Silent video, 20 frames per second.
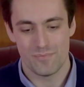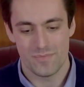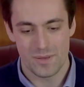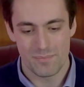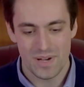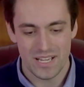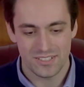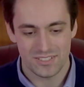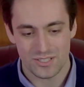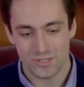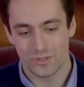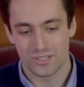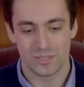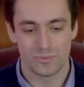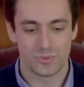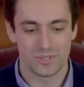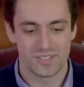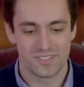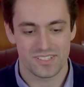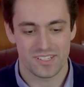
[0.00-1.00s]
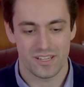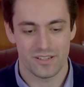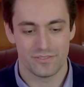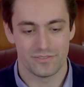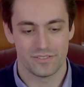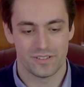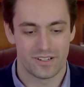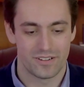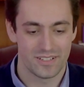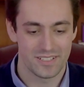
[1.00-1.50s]
most ordered one so
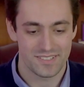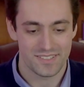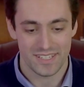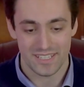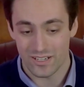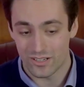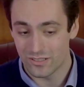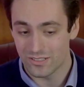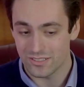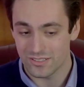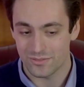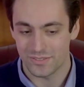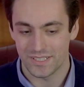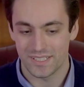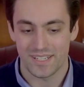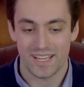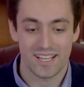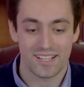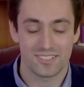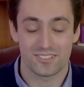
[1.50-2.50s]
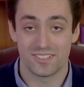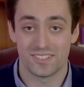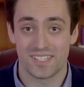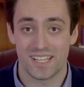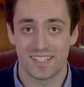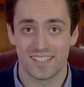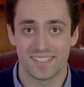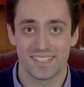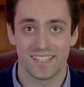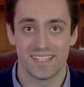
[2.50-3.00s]
far is the Oxford
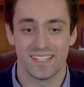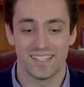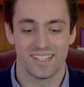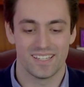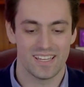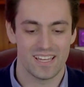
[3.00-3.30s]
AstraZeneca